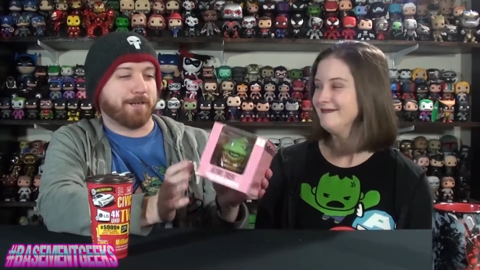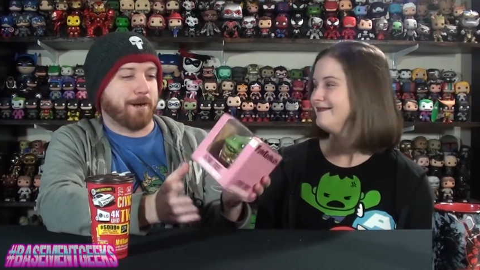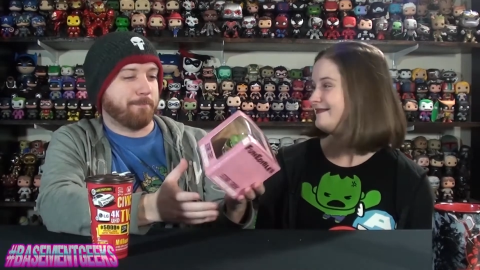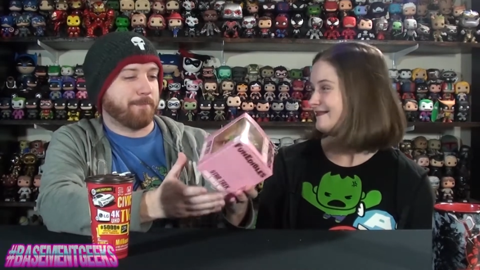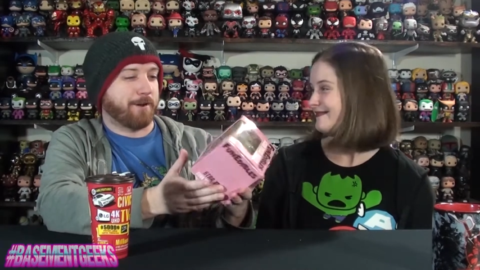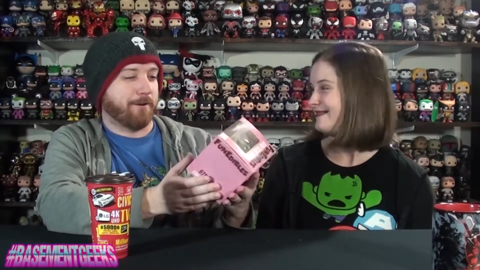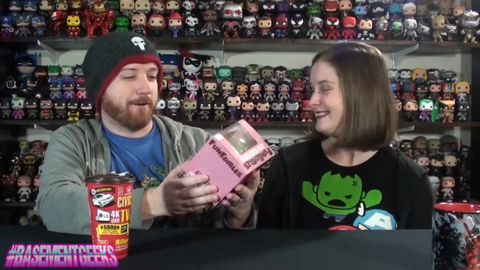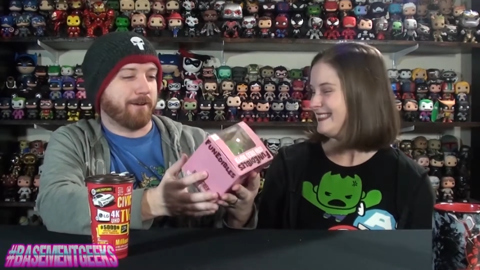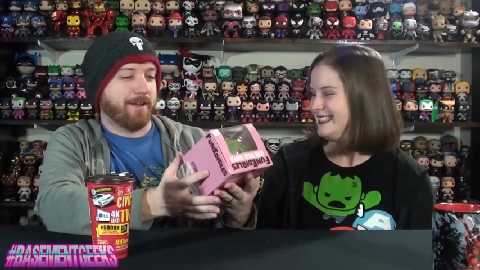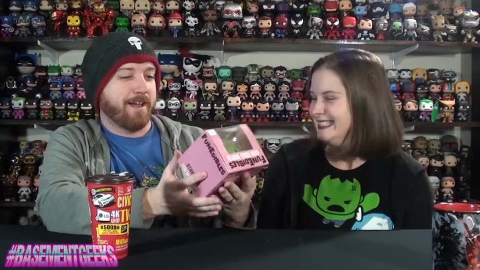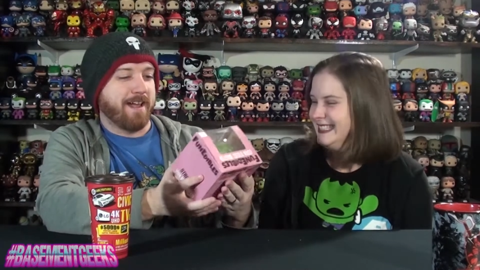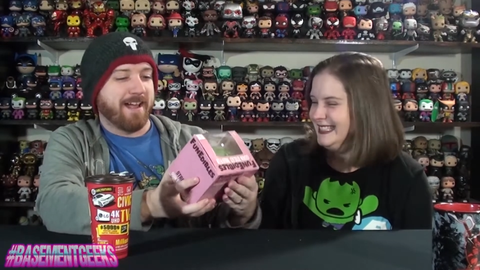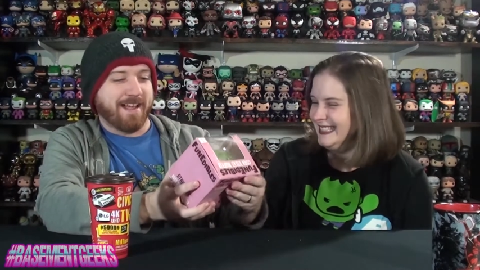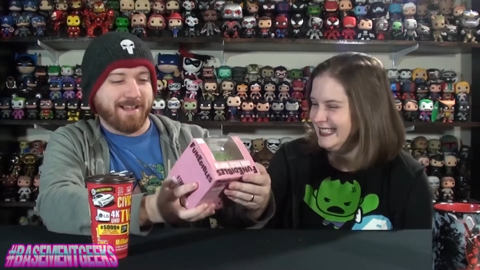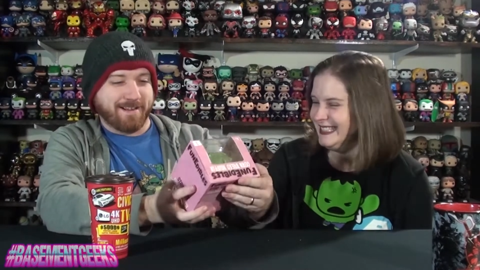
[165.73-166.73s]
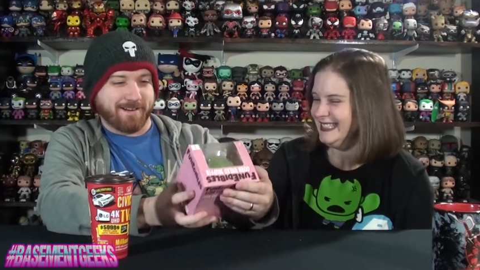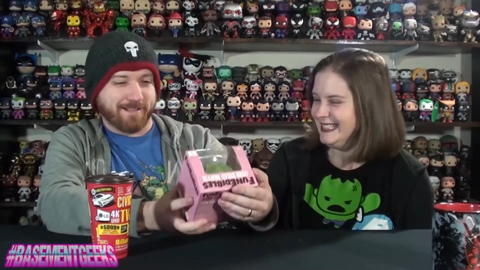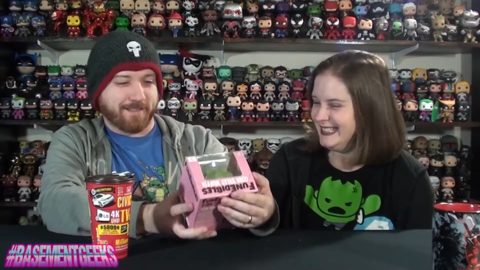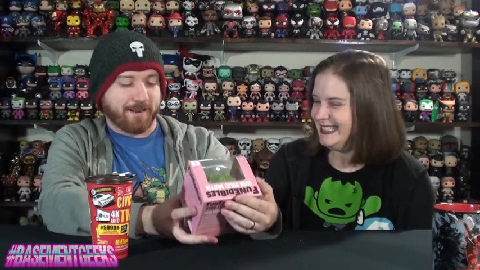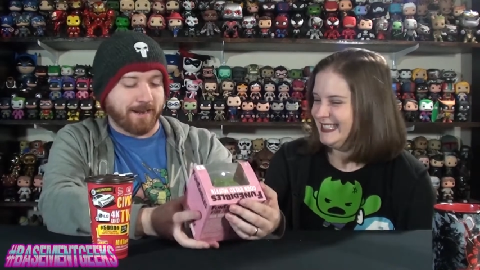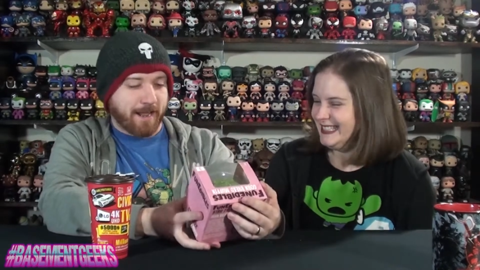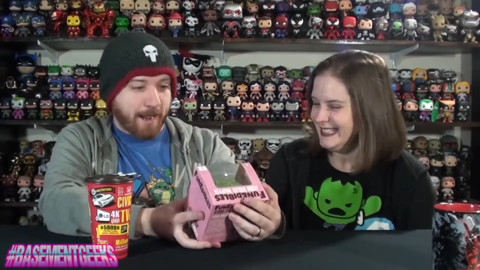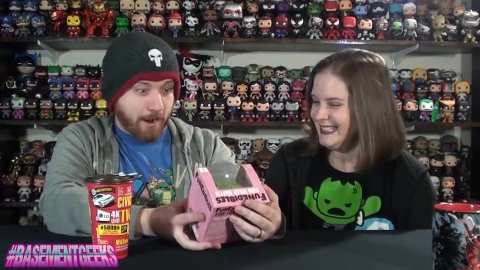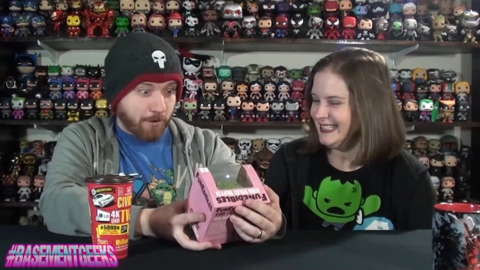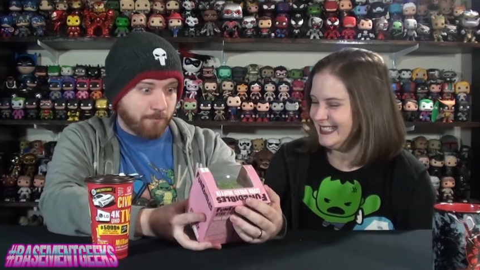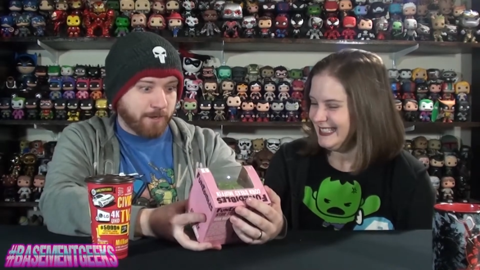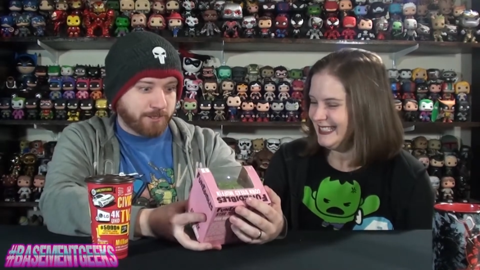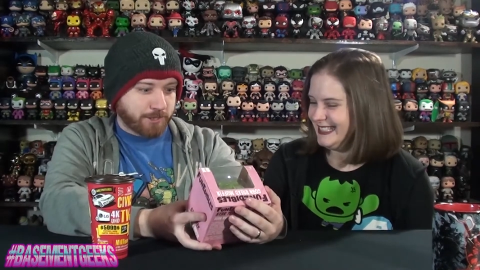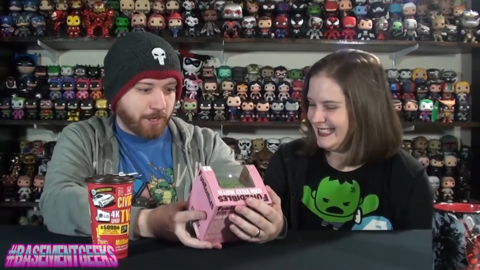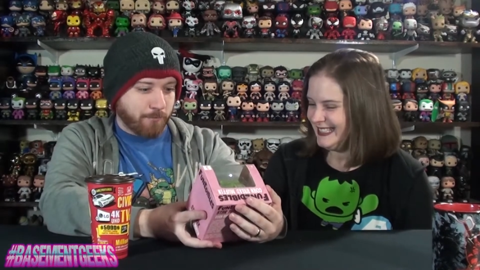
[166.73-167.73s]
Speaker 1: Cupkirk. And I said how
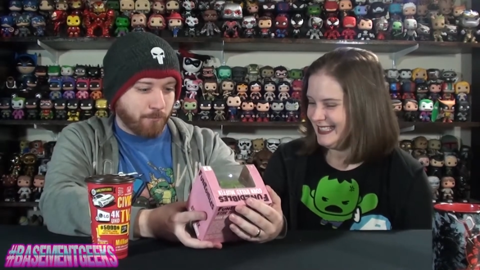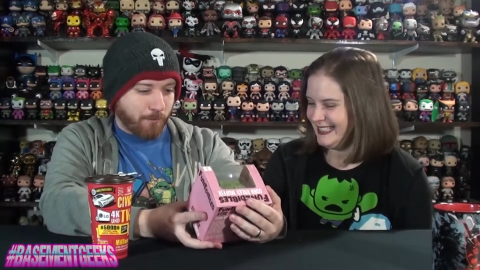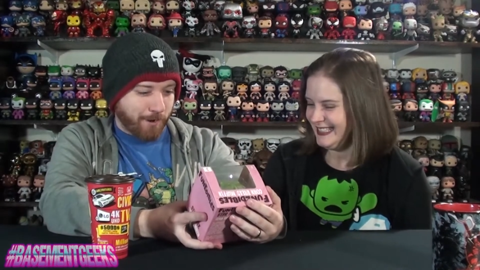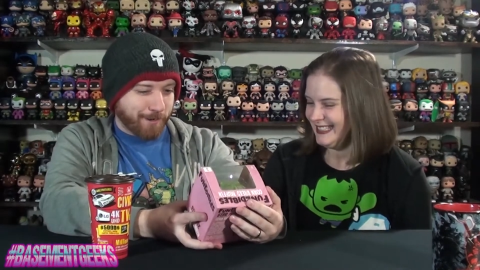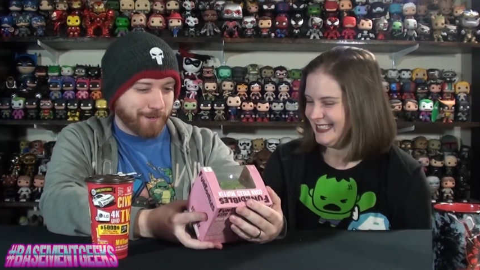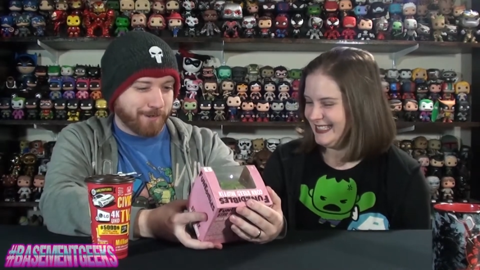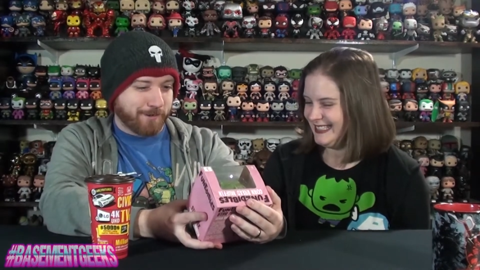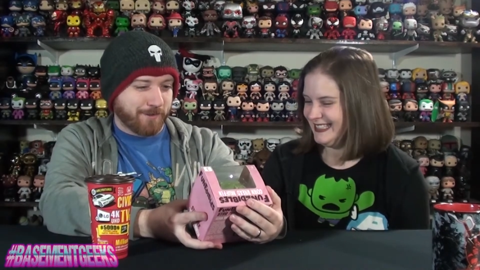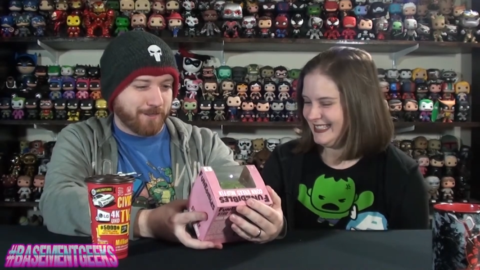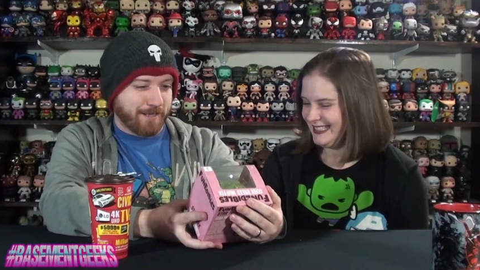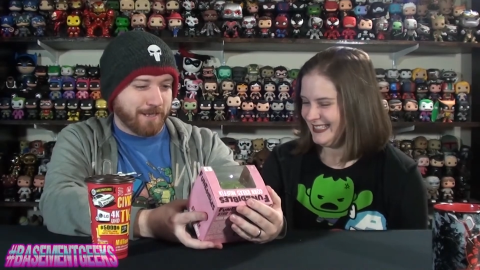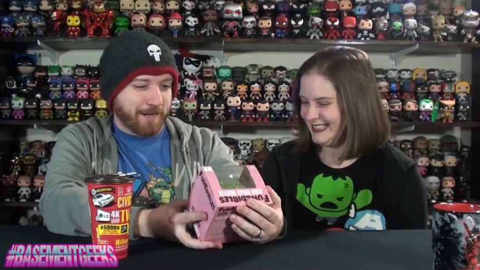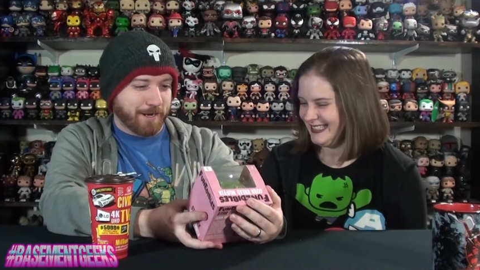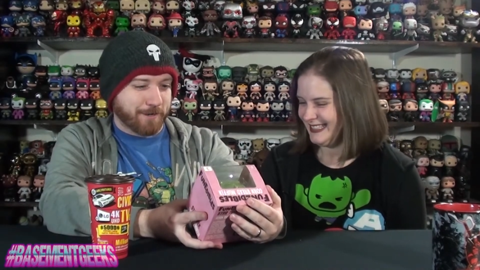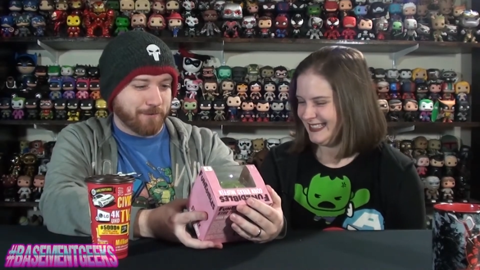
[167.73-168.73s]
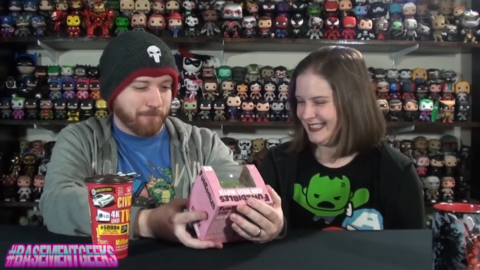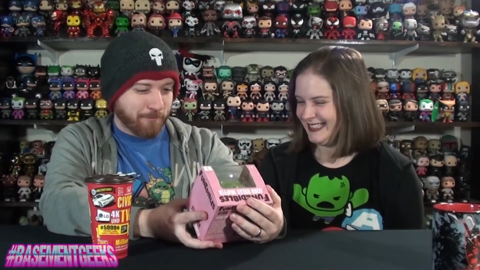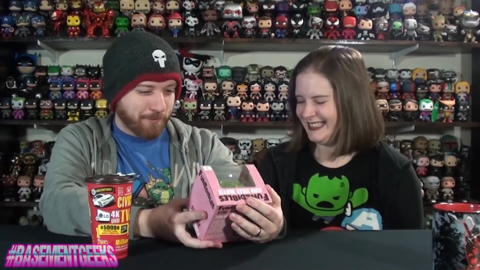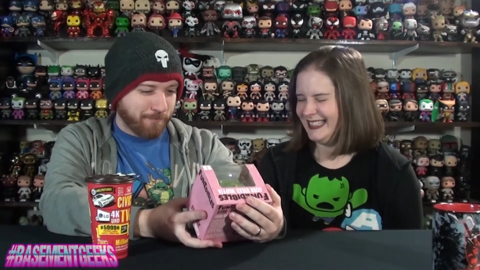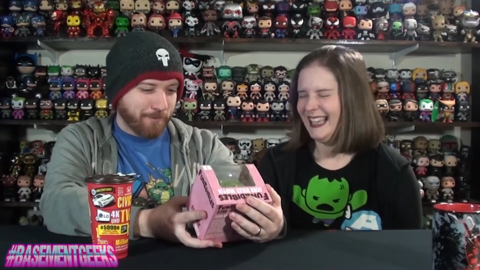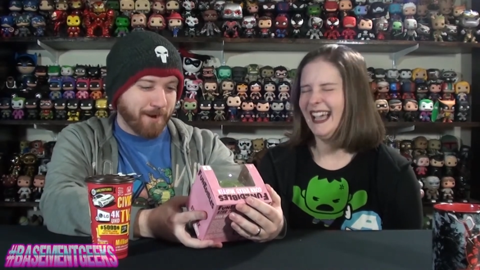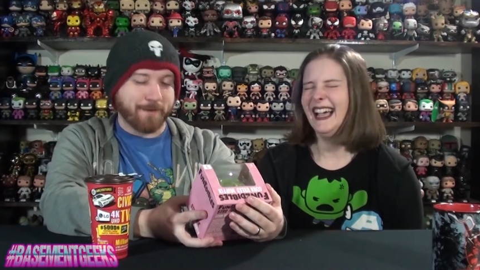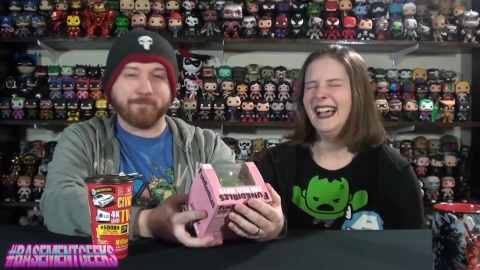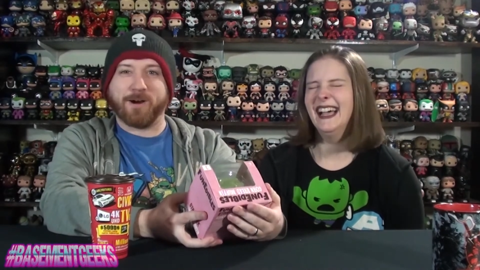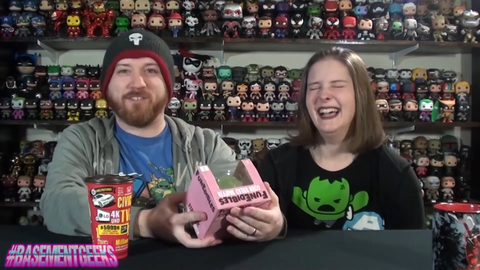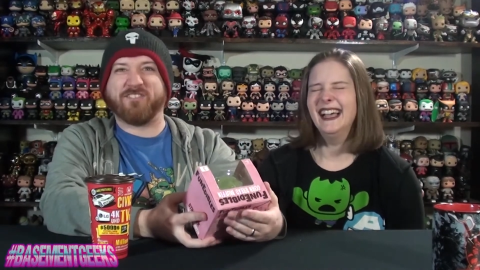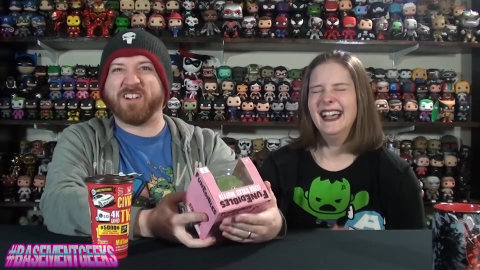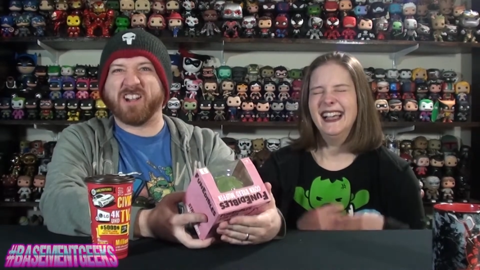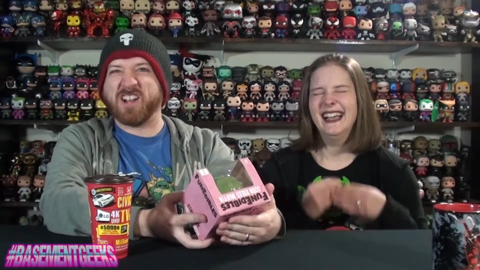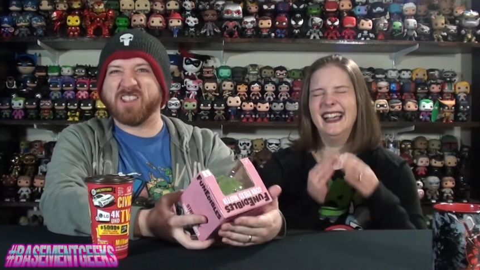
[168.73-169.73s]
much I wanted the uh, Gorn bread
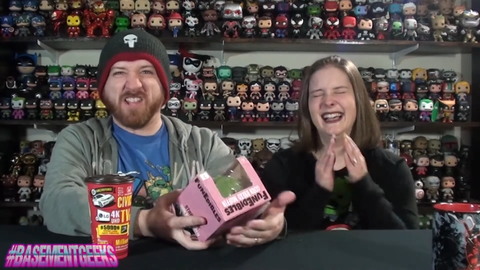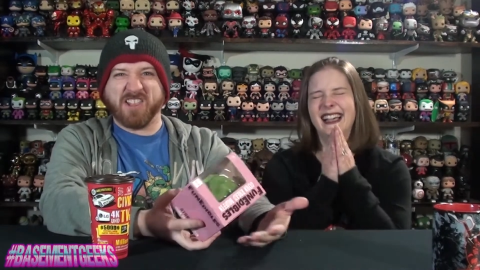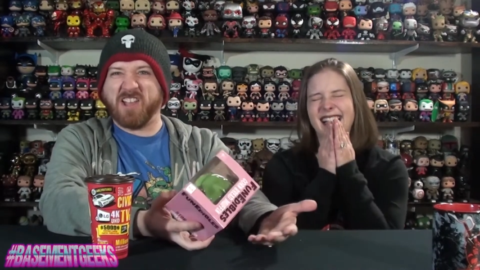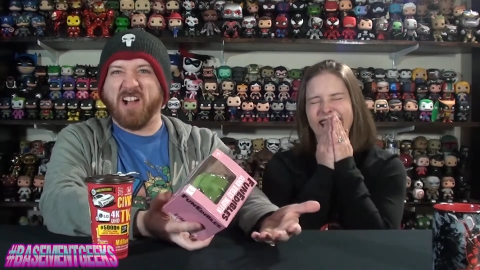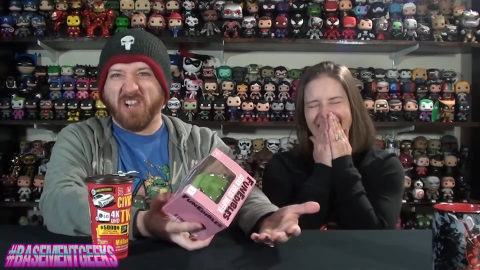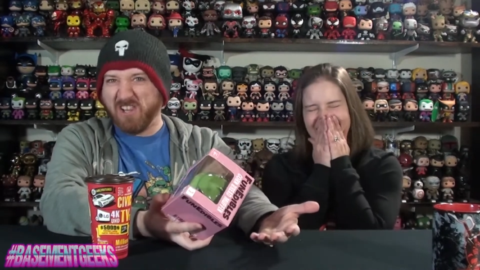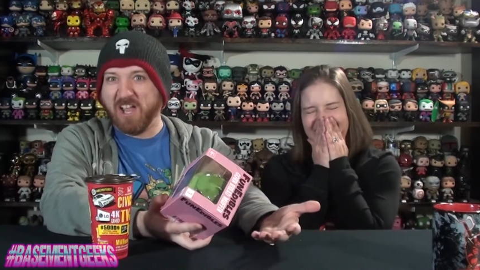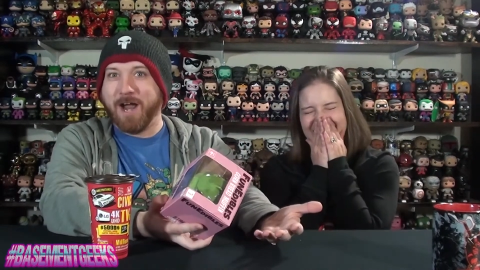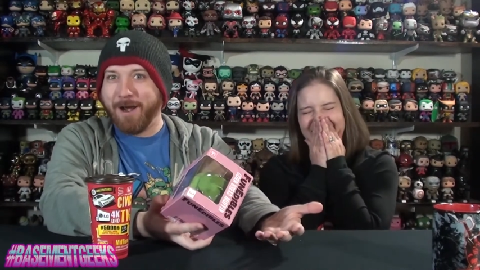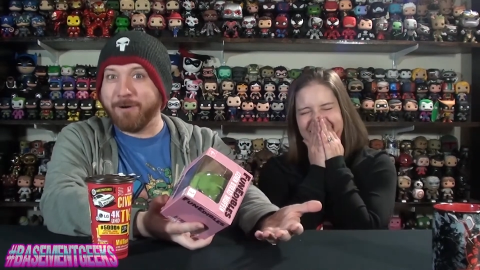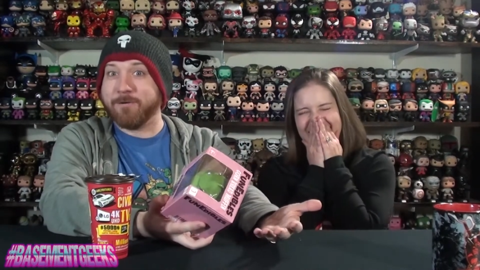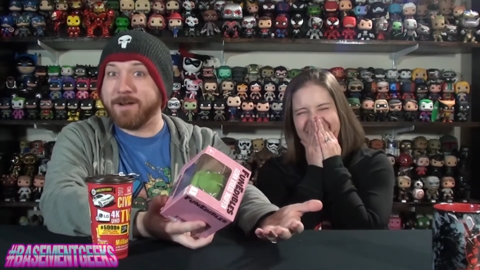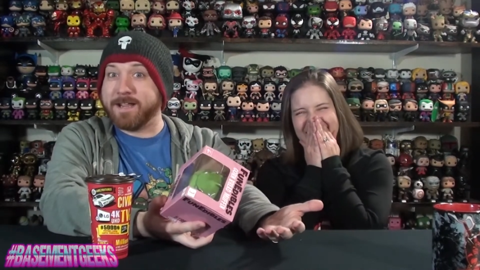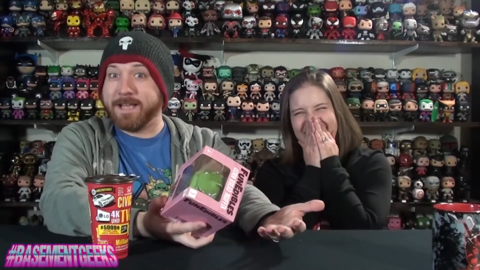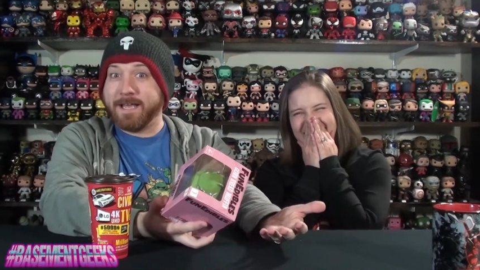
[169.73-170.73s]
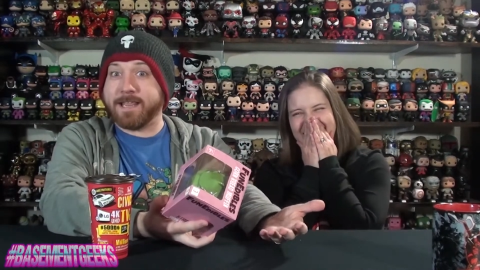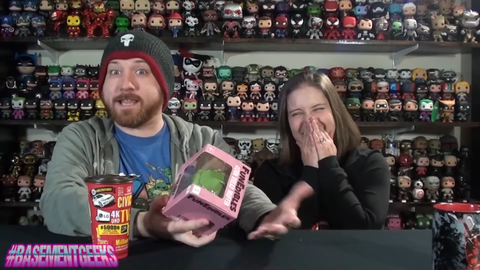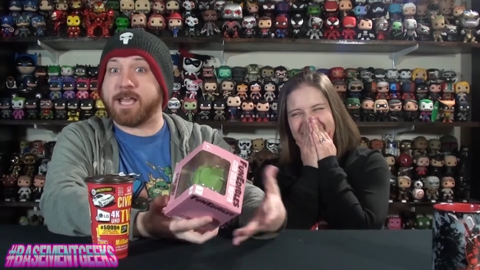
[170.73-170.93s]
muffin because it's hilarious.